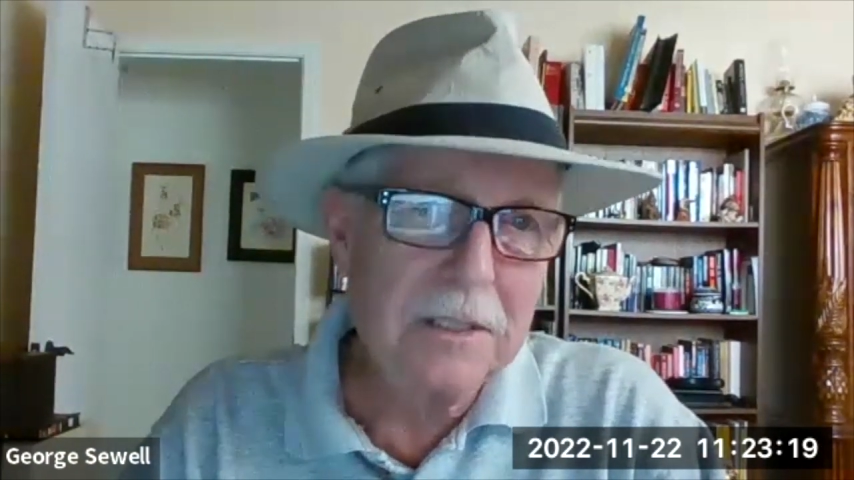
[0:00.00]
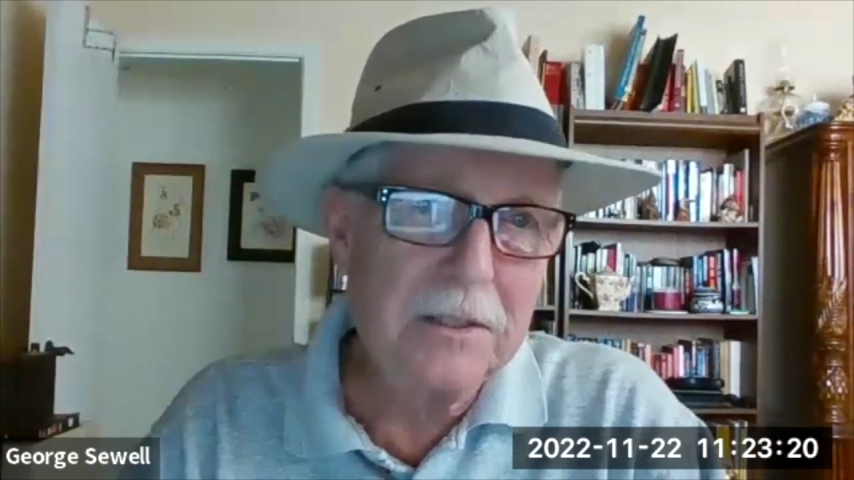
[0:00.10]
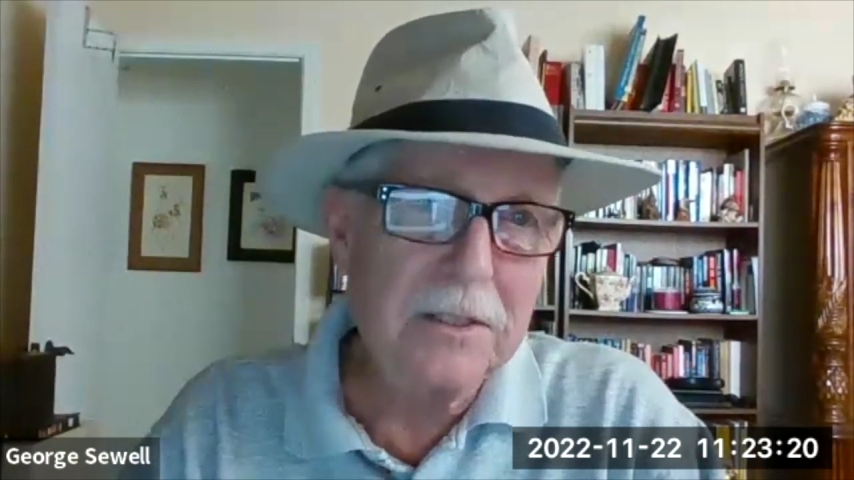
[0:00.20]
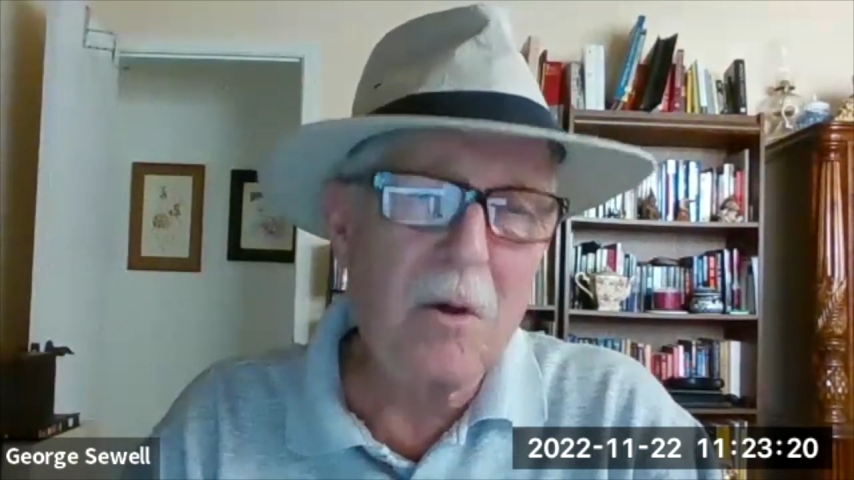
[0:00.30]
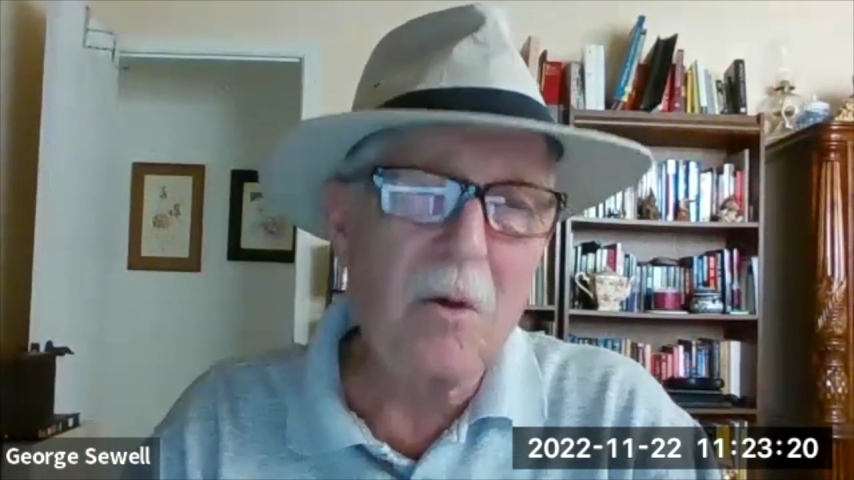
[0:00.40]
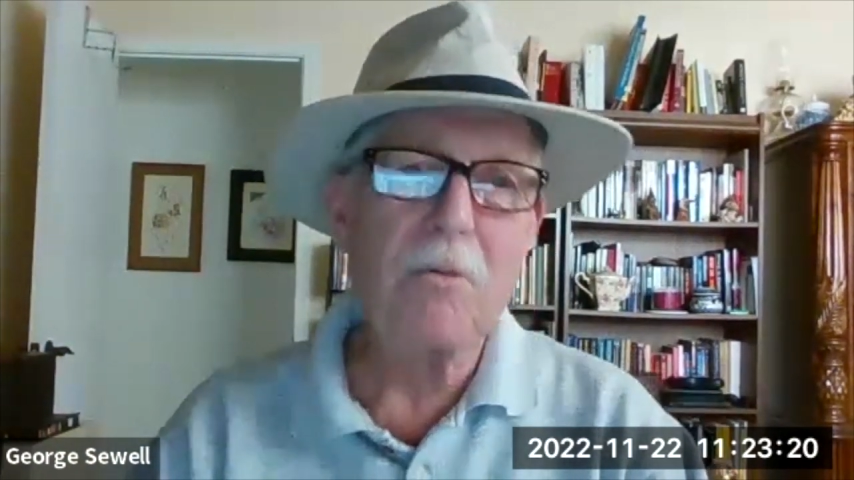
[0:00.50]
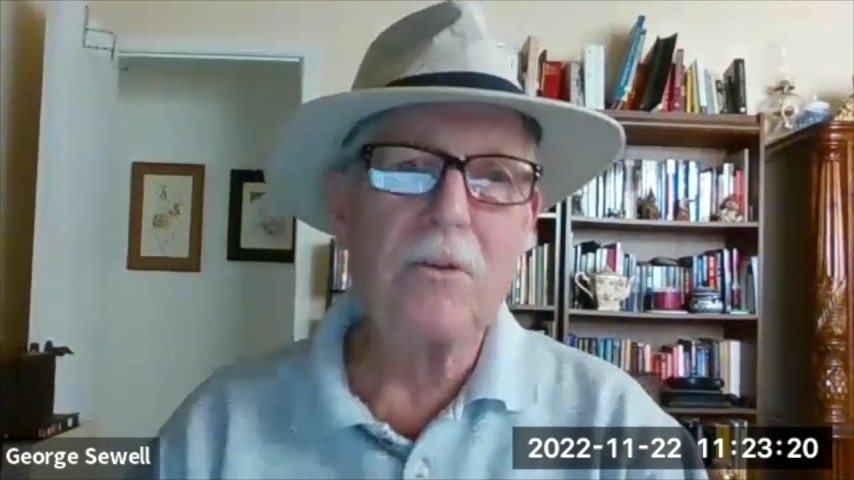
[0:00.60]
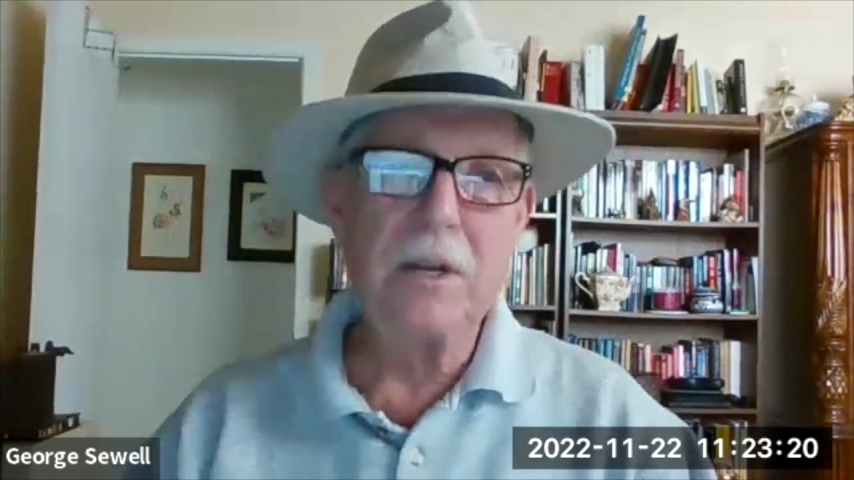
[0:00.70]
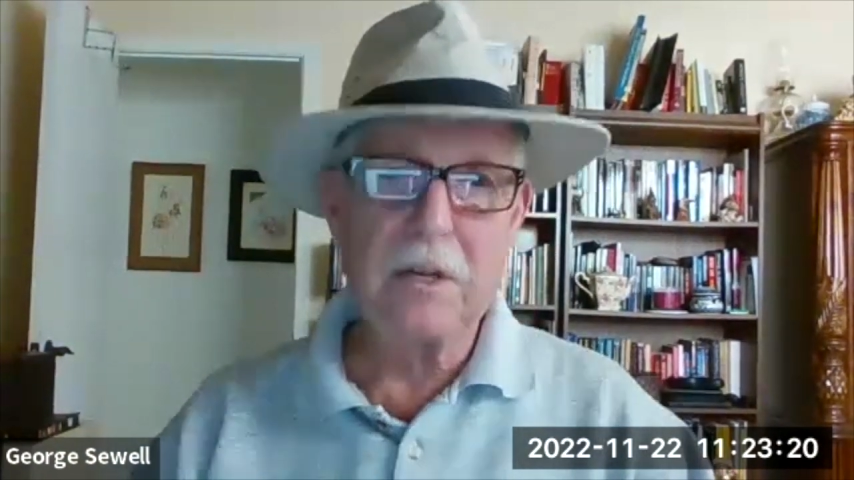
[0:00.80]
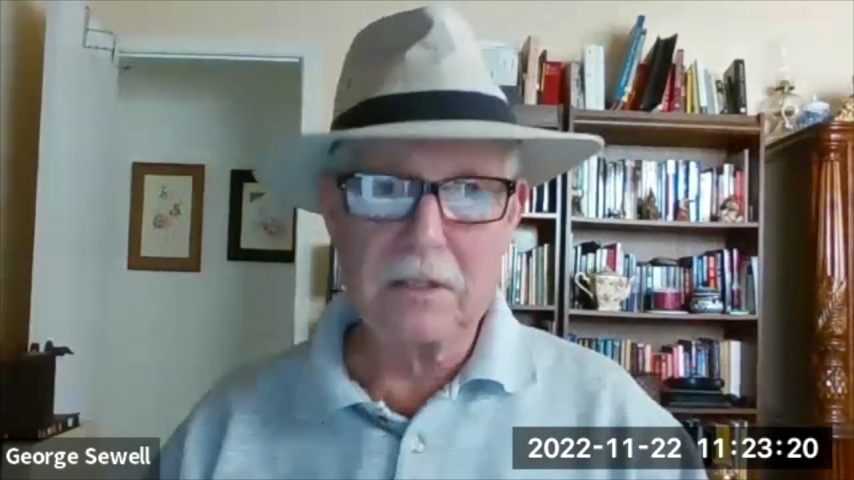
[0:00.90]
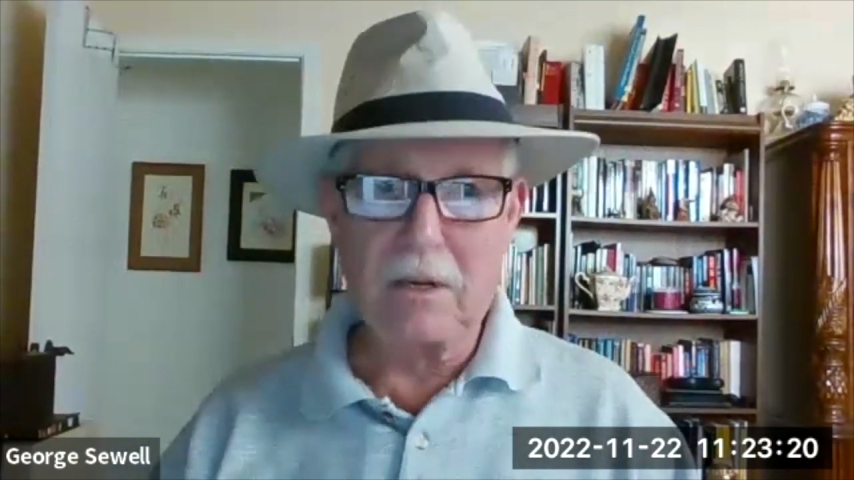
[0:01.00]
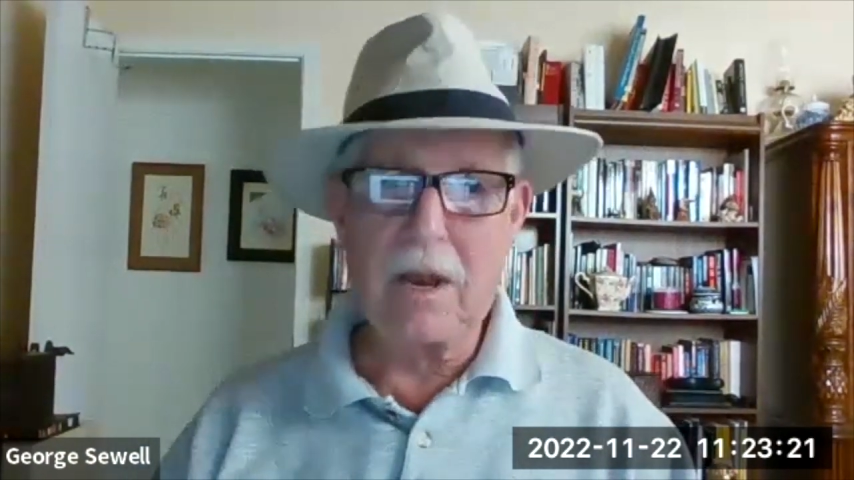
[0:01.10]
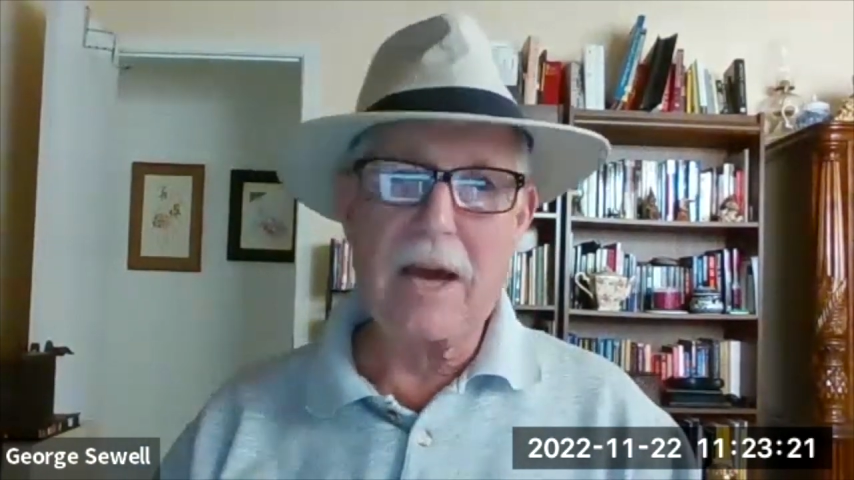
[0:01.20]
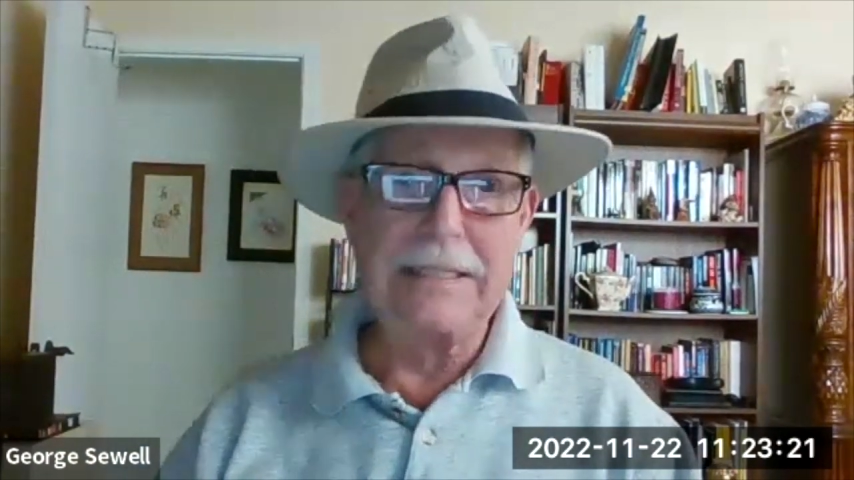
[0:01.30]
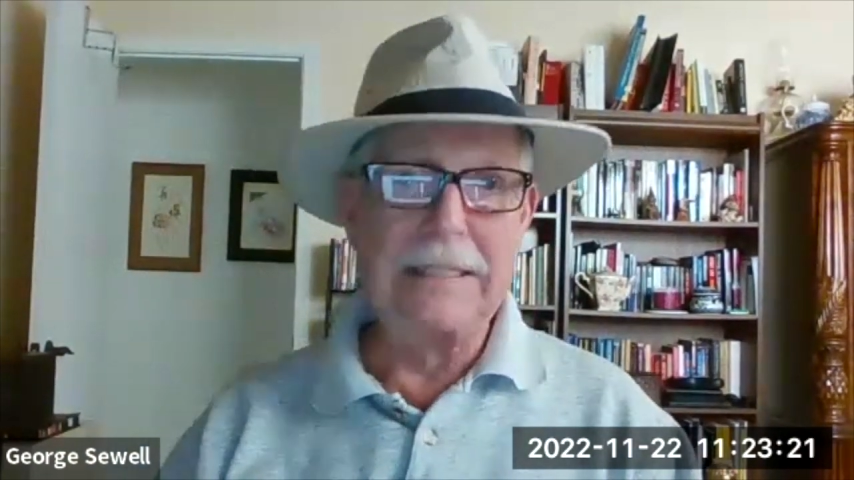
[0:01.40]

this whole thing is a lot